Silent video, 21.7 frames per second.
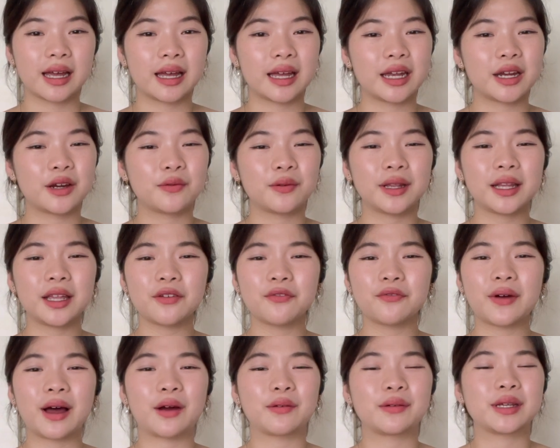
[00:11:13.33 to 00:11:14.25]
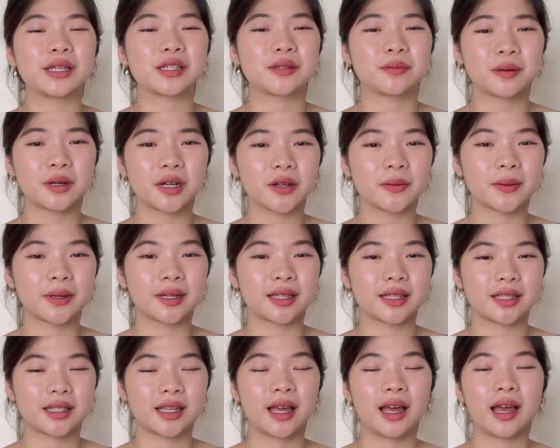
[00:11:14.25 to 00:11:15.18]
He really found his
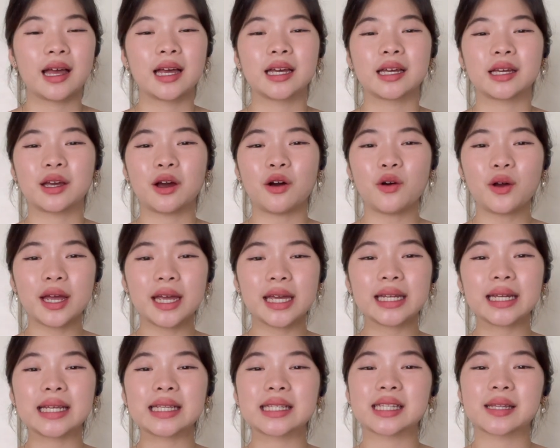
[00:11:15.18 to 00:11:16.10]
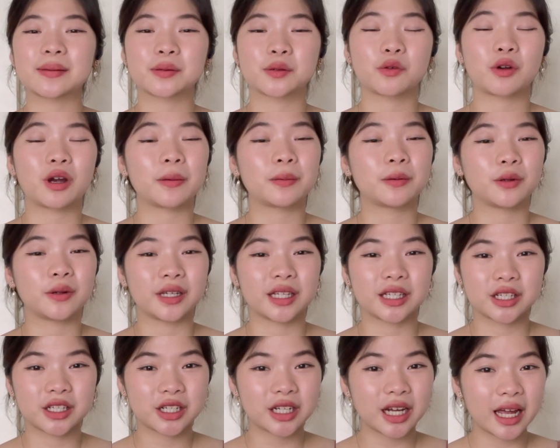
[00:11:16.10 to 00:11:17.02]
purpose. Go ahead and subscribe to
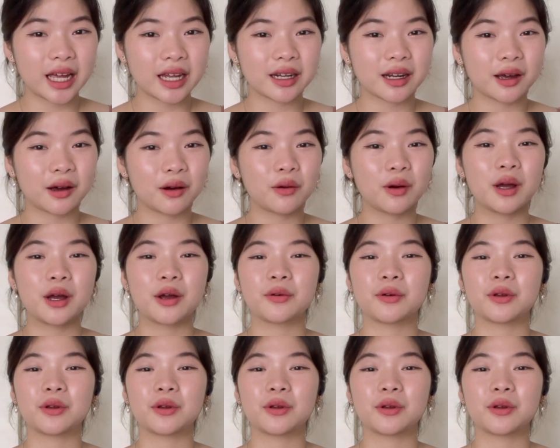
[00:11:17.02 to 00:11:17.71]
his channel.